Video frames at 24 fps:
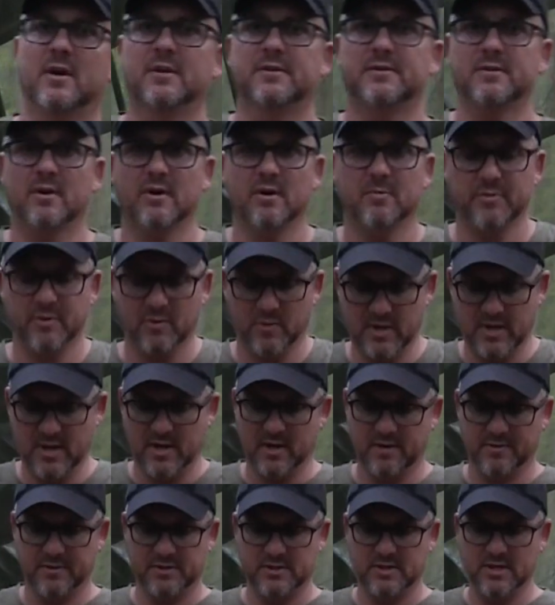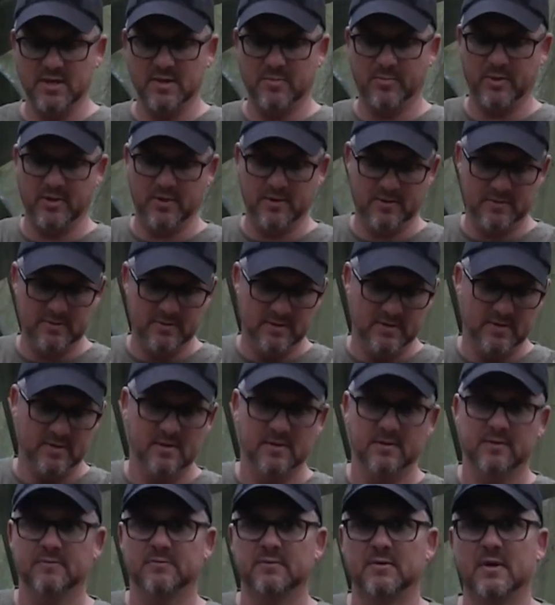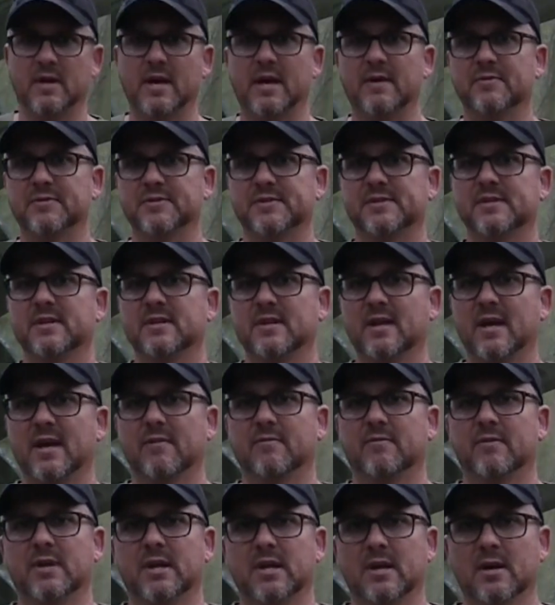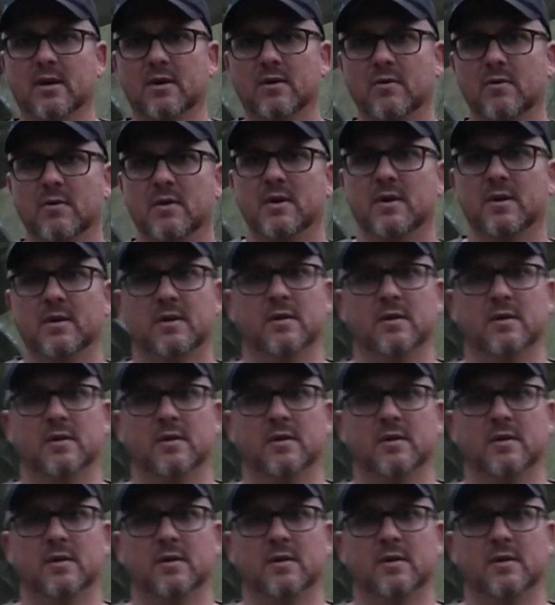uh, tarp that we got on the cheap. If you haven't seen that video,